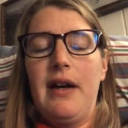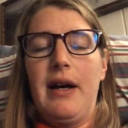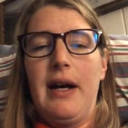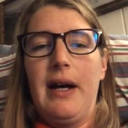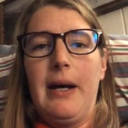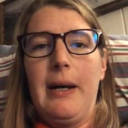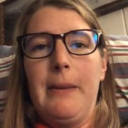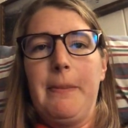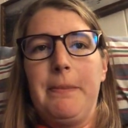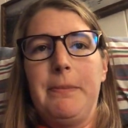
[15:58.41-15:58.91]

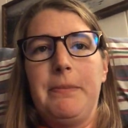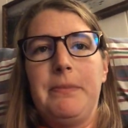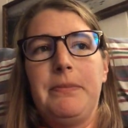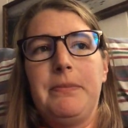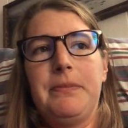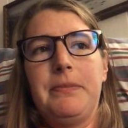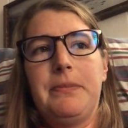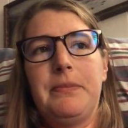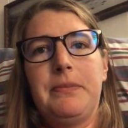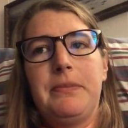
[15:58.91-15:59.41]

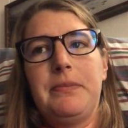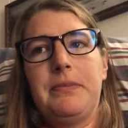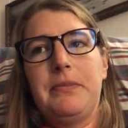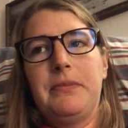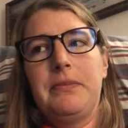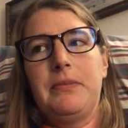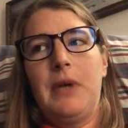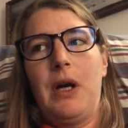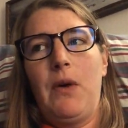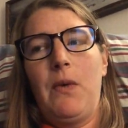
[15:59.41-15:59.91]

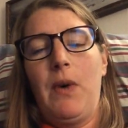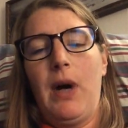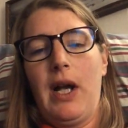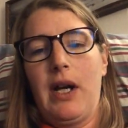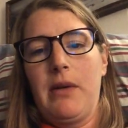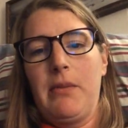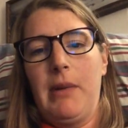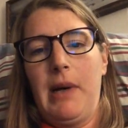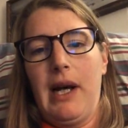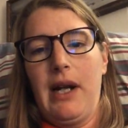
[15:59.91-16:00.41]
a
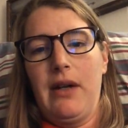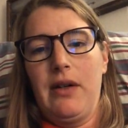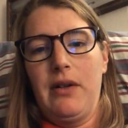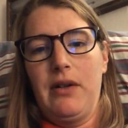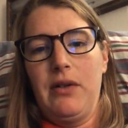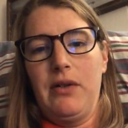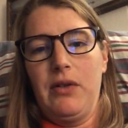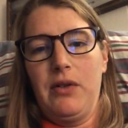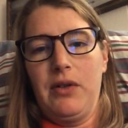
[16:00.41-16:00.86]
water bottle